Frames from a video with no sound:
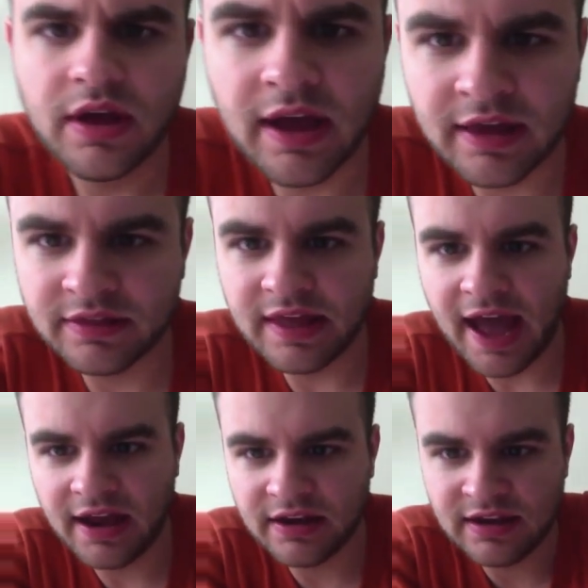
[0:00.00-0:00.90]
And
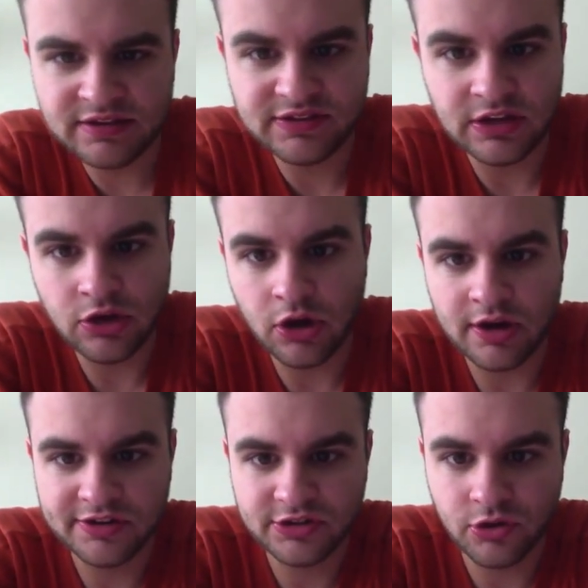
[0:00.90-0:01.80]
that is your
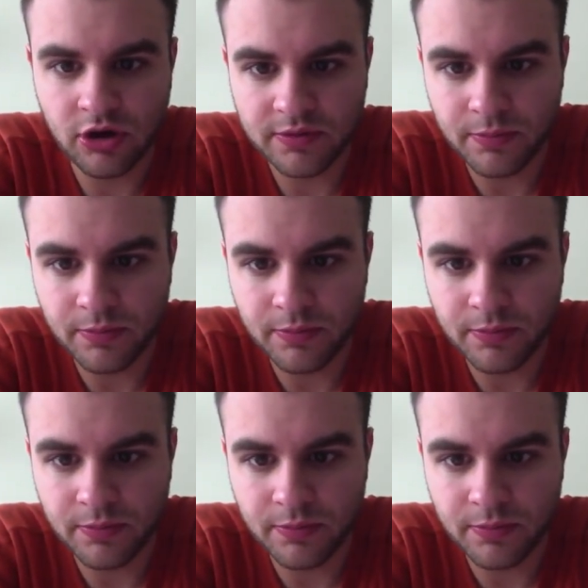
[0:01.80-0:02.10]
historic